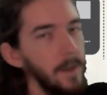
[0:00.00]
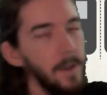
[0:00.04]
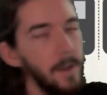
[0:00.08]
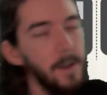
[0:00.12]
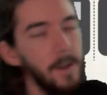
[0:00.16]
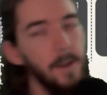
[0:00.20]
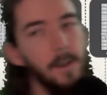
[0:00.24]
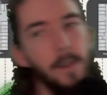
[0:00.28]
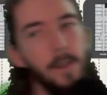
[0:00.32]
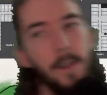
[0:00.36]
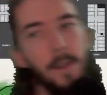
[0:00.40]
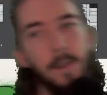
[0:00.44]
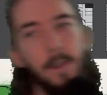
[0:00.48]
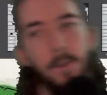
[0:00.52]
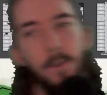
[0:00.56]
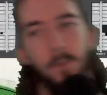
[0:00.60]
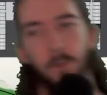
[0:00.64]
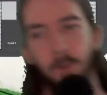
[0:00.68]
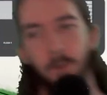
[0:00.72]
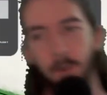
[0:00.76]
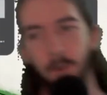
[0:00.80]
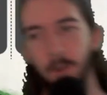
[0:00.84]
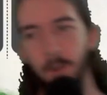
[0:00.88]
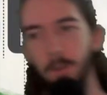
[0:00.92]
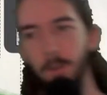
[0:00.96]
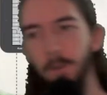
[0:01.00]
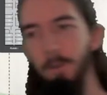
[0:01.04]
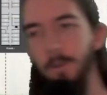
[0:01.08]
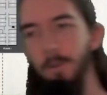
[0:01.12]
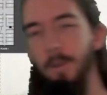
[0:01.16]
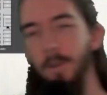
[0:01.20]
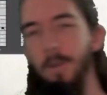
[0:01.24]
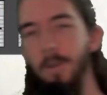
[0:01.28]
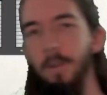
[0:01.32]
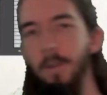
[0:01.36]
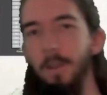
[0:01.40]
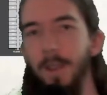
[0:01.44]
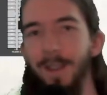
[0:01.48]
in the woods,
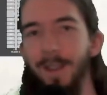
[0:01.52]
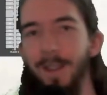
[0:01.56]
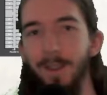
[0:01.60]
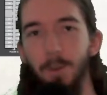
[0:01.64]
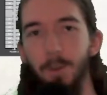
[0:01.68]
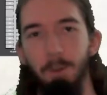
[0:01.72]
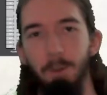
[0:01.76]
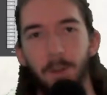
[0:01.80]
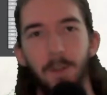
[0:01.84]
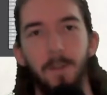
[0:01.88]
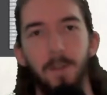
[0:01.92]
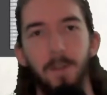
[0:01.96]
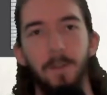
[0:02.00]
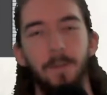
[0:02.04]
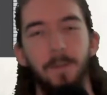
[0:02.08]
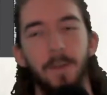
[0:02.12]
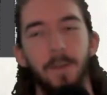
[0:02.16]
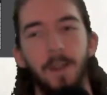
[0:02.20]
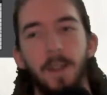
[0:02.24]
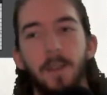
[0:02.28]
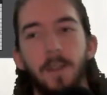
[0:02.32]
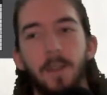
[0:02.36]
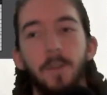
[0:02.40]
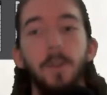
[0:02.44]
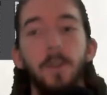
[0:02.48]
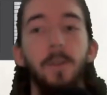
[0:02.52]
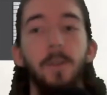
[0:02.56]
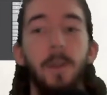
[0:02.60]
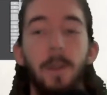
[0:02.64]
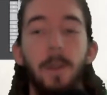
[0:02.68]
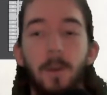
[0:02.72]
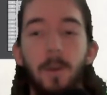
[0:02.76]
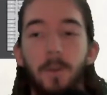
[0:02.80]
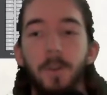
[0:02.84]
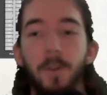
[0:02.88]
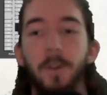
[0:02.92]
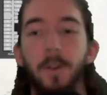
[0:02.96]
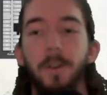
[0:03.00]
and you see somebody, you know that
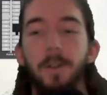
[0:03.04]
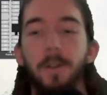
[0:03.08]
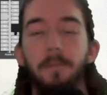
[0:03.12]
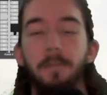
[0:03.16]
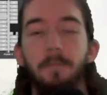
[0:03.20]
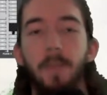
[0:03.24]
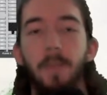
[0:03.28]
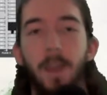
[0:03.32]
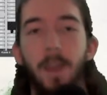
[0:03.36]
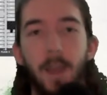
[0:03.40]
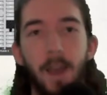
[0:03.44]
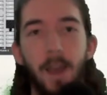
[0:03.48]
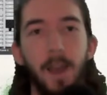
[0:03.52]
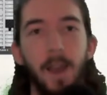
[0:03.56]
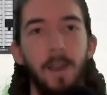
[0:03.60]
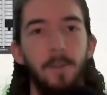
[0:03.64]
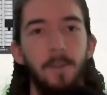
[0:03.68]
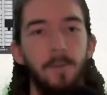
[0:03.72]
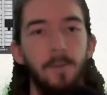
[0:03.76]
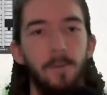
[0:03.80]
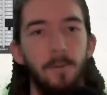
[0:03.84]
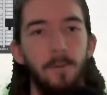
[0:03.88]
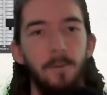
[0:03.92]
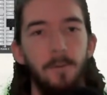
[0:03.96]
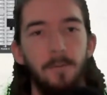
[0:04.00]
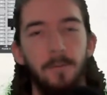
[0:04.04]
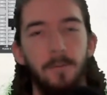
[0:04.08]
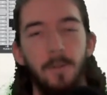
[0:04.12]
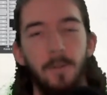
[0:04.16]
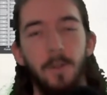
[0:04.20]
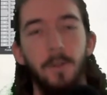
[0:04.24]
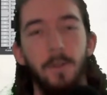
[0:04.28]
those aren't AIs. They're